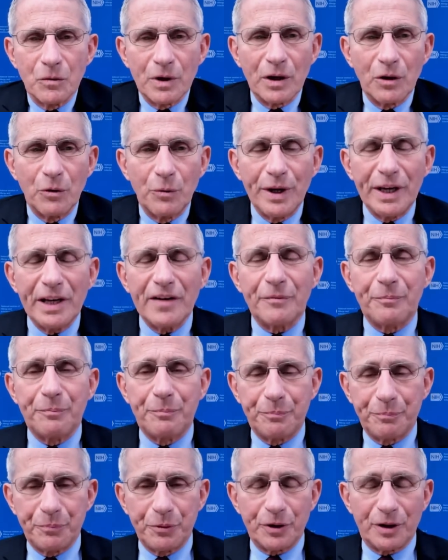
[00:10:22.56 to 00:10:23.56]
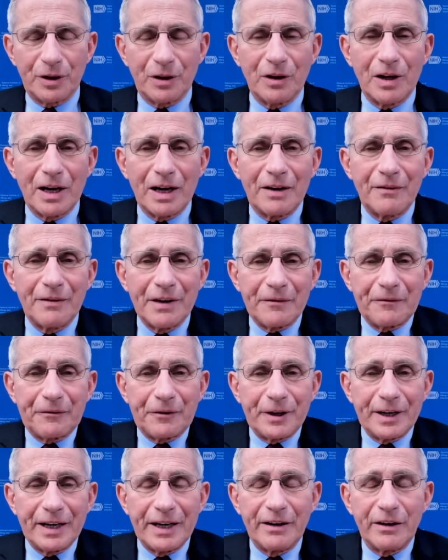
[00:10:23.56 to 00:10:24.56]
Well, we have put a lot of
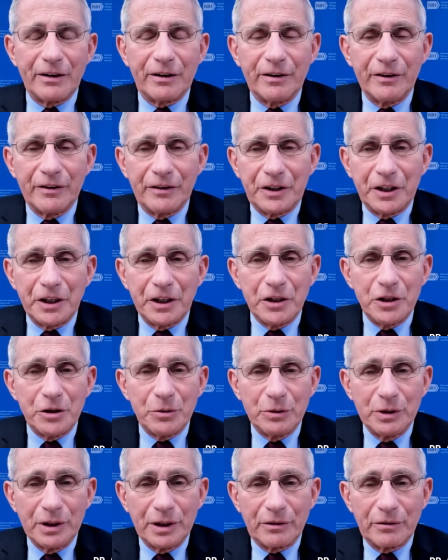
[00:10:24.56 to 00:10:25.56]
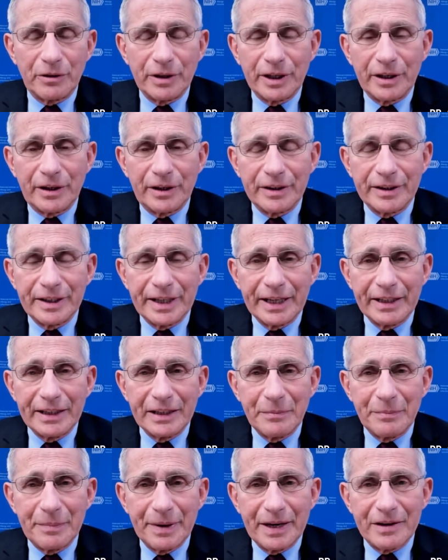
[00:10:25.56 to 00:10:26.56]
effort and continue literally on a
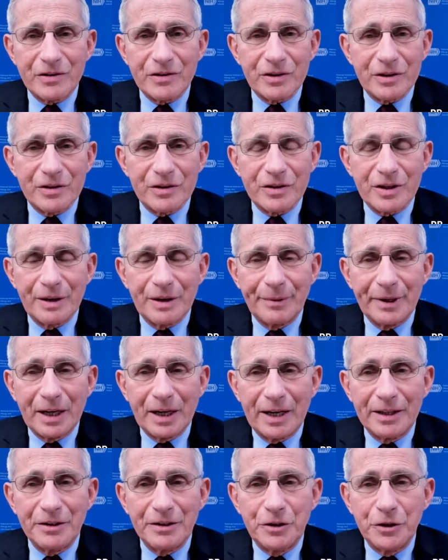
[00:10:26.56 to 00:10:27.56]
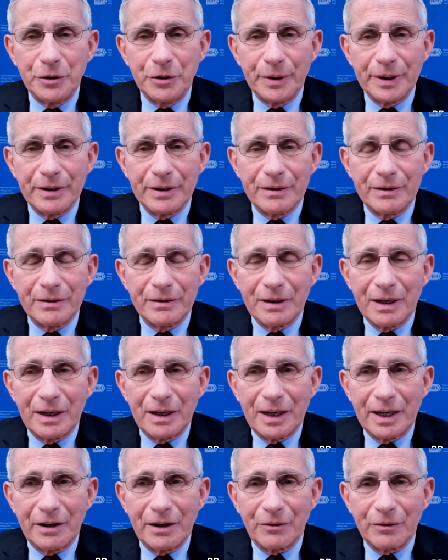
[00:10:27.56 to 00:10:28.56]
daily basis. I mean, I do it.
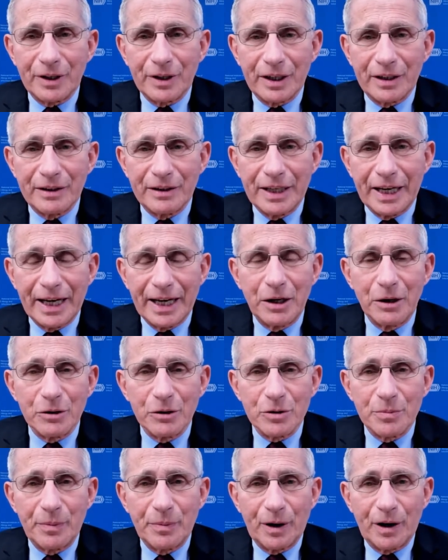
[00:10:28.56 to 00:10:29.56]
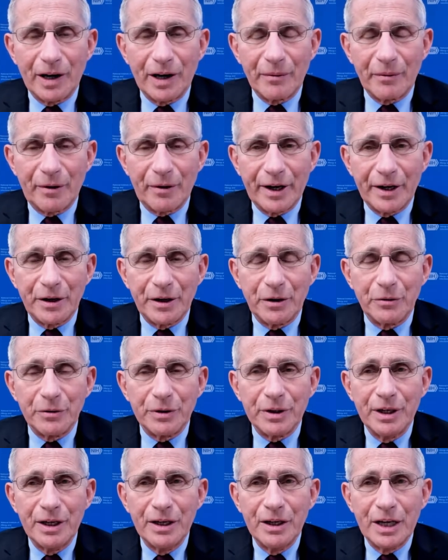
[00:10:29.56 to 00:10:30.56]
I don't think a day goes by where I
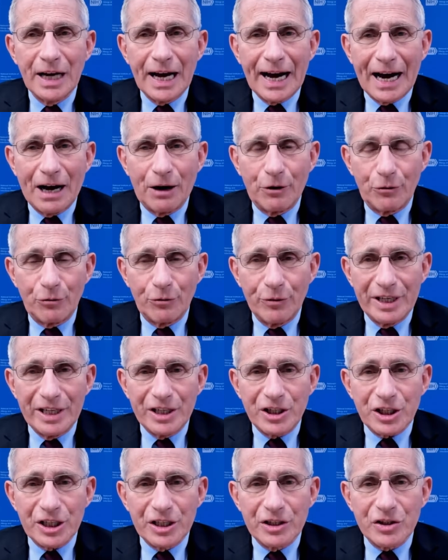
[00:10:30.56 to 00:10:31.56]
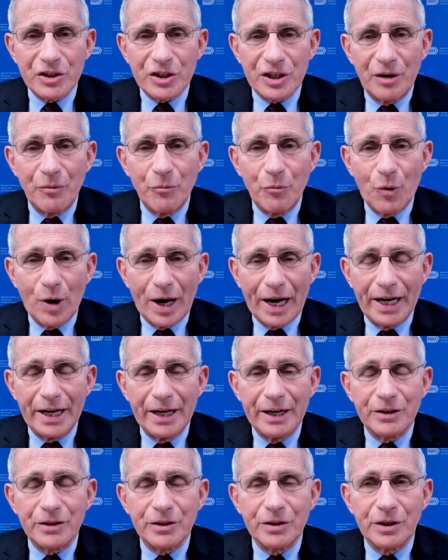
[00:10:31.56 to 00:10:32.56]
don't outreach in some
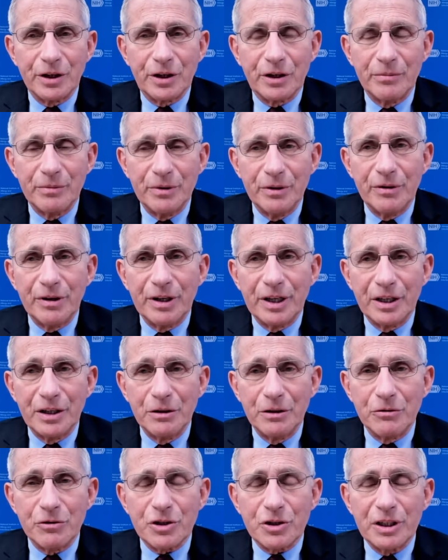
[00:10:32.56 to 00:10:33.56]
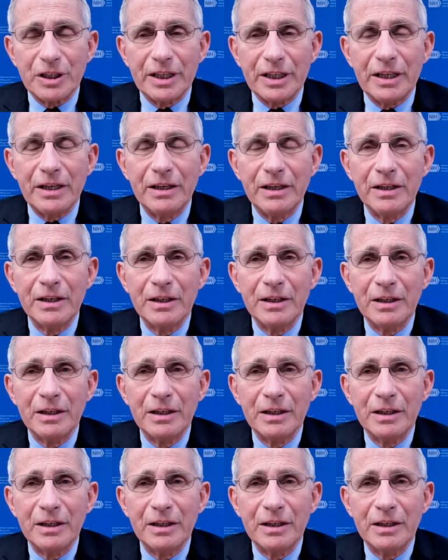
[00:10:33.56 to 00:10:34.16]
way to the community, usually